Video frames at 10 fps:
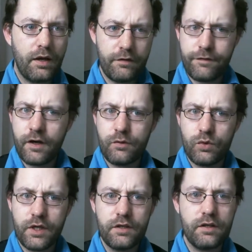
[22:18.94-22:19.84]
If I
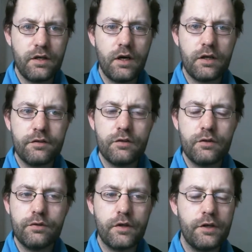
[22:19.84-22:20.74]
read the
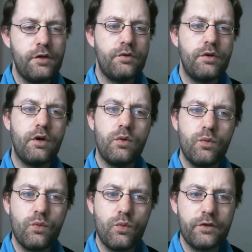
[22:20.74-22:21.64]
articles, I don't
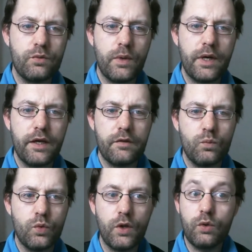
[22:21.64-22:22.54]
know which way it
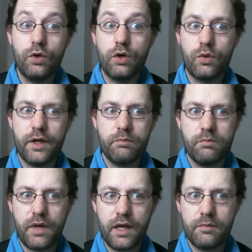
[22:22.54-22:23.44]
will go, and
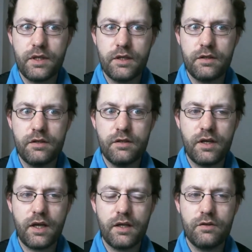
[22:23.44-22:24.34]
maybe
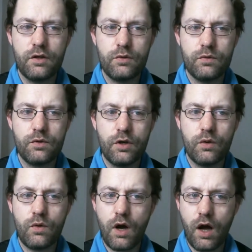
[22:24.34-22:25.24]
they don't
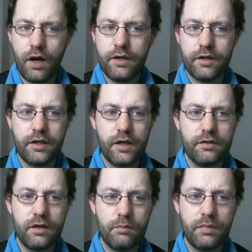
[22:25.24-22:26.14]
know either yet.
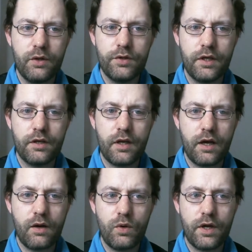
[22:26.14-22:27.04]
They're building it
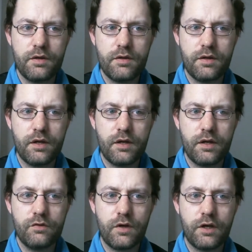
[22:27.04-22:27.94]
now and
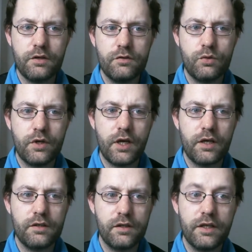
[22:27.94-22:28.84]
trying to
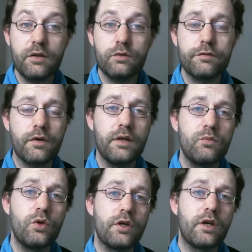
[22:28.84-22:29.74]
create a legal
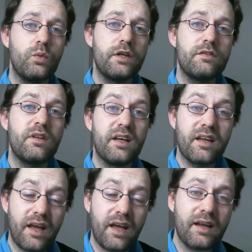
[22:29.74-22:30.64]
framework in which they
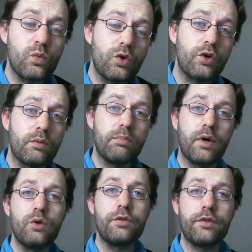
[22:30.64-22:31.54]
can work
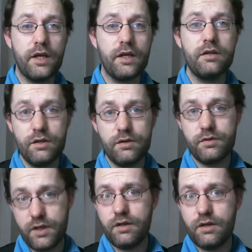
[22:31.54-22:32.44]
both in
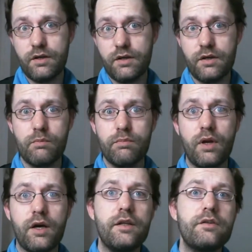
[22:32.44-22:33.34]
the
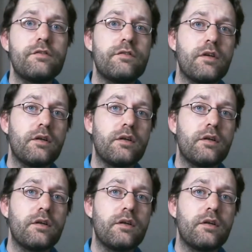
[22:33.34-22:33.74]
compliance